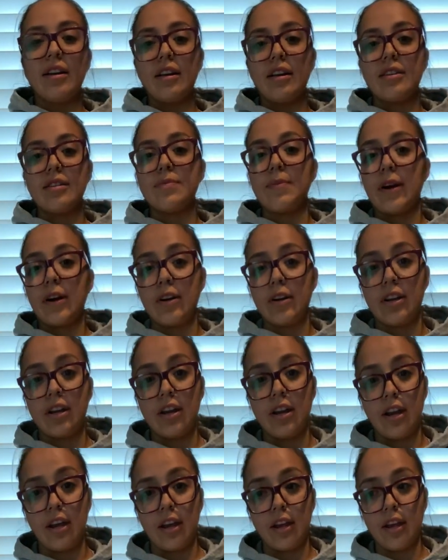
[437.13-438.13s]
is buried
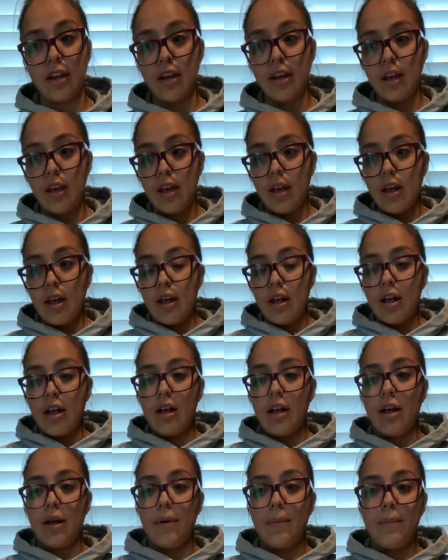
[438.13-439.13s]
in
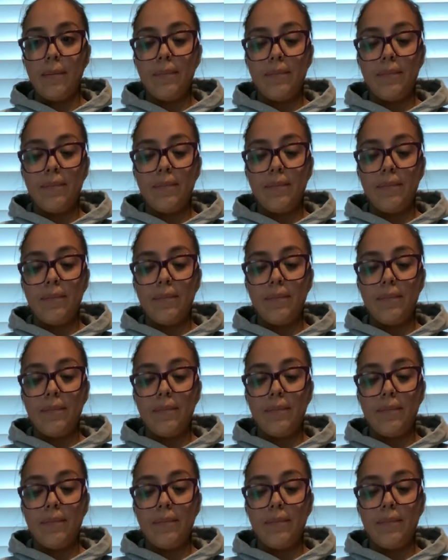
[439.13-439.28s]
a